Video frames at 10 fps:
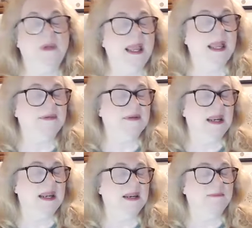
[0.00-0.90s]
have
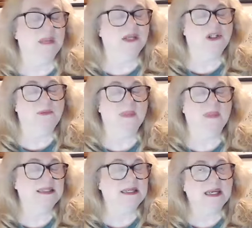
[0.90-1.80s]
a mess,
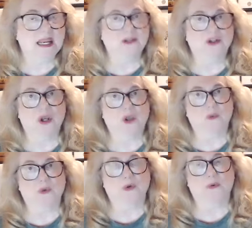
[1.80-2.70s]
messy catch all
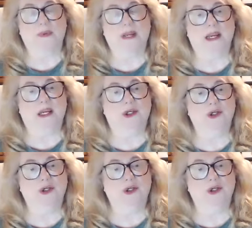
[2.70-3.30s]
room and